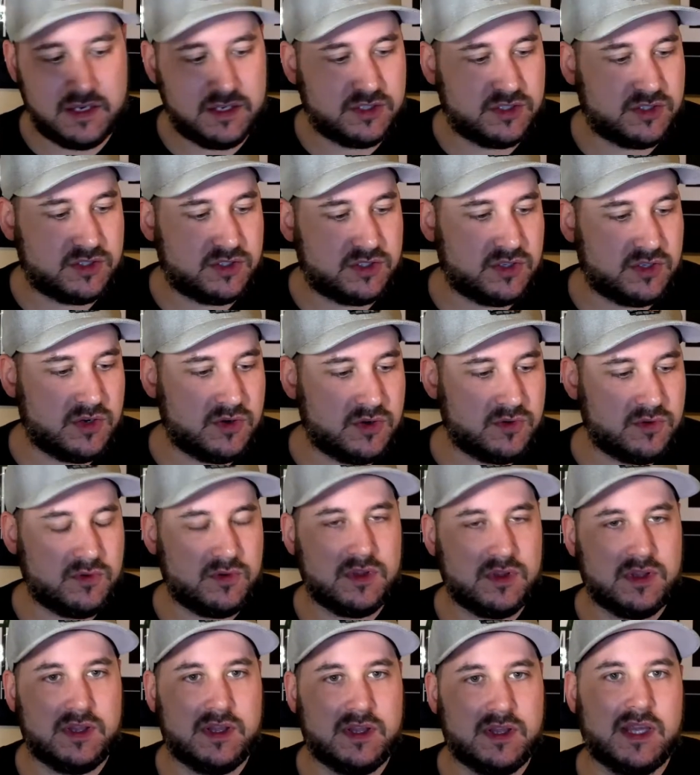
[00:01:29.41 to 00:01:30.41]

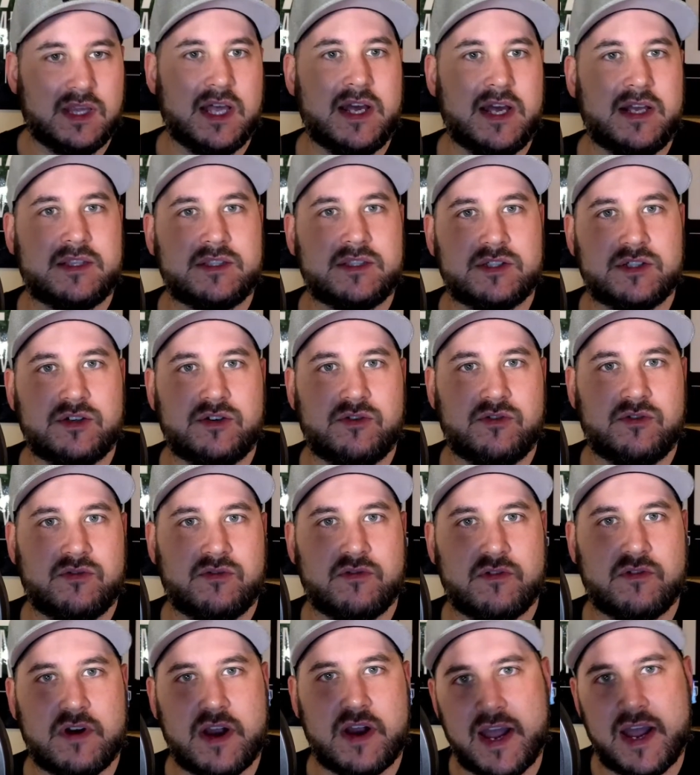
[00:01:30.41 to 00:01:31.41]
So let's
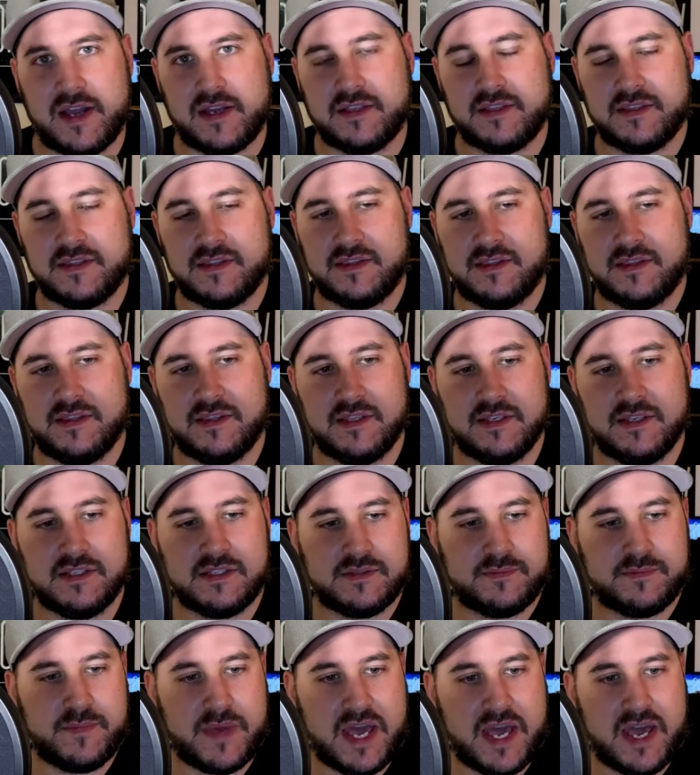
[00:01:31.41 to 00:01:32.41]
crack
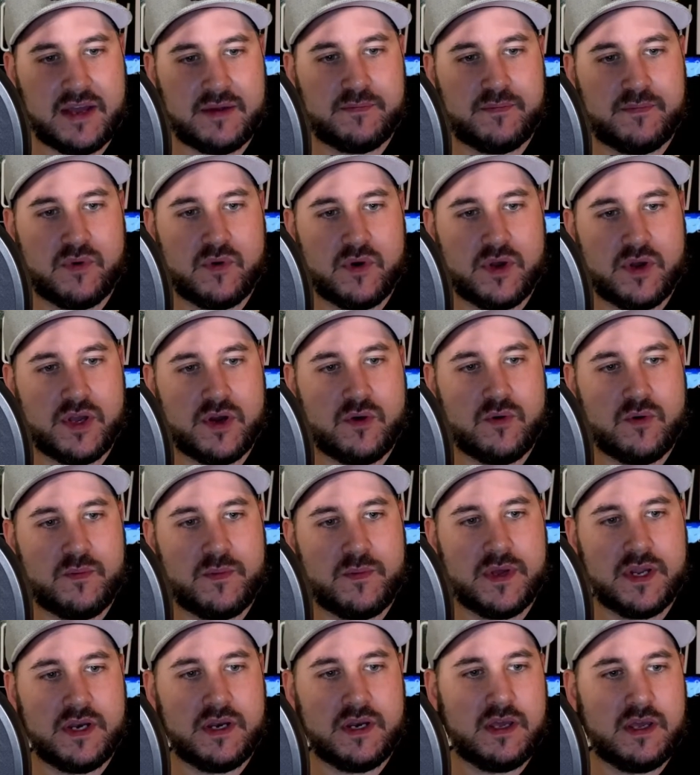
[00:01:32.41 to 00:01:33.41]
this bad boy
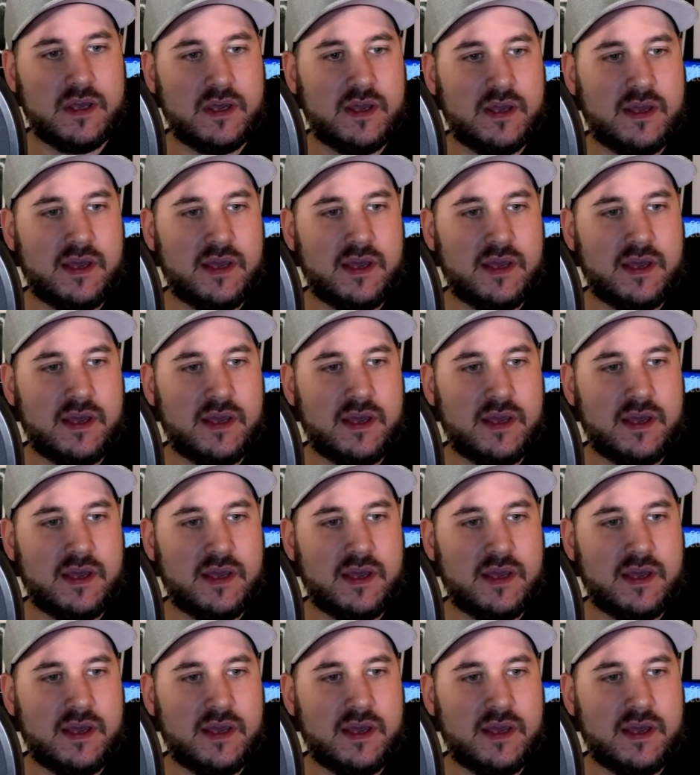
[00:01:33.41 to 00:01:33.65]
open